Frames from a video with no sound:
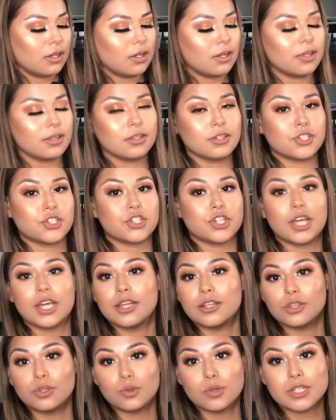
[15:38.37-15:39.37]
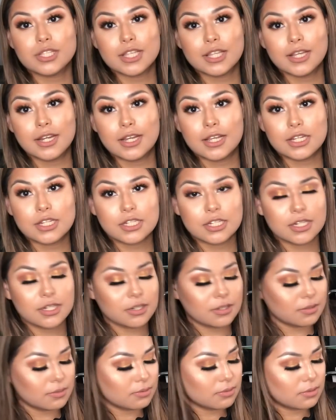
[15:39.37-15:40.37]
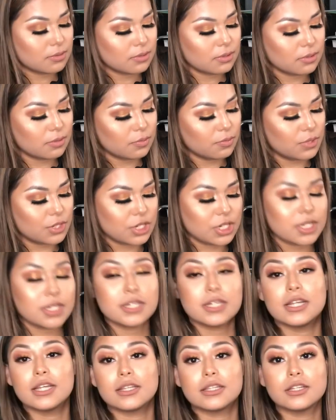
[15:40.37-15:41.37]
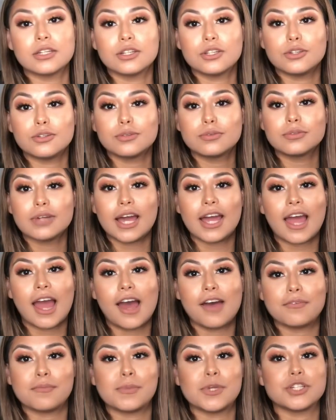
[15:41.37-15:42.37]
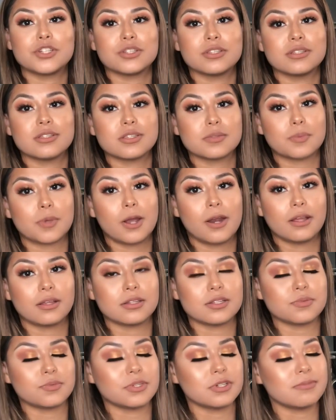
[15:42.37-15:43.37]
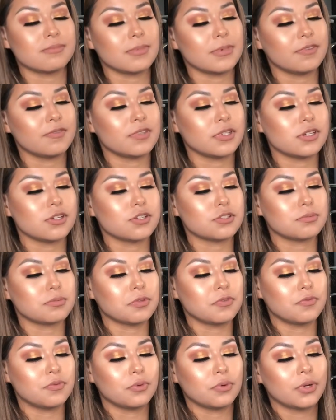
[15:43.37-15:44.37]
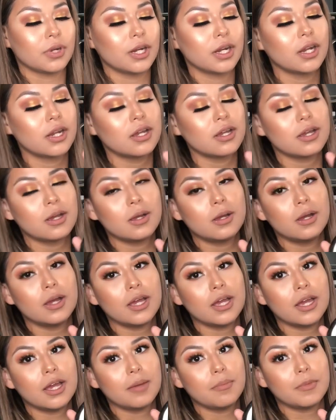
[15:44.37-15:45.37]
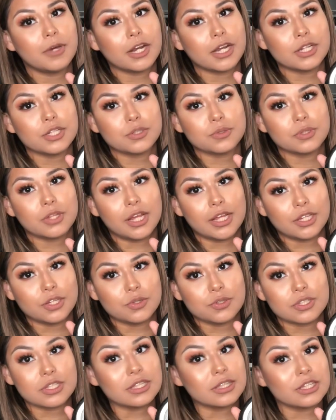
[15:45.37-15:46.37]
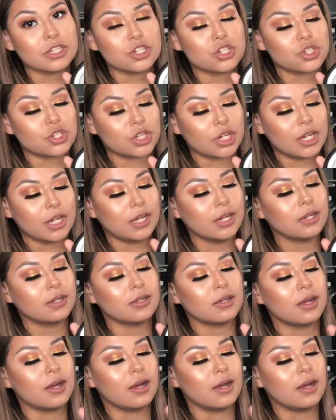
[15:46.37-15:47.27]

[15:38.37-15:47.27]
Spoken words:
in the shade Dulce de Leche, which is nothing new. I have mentioned this product in one of my videos before, but I do like using this shade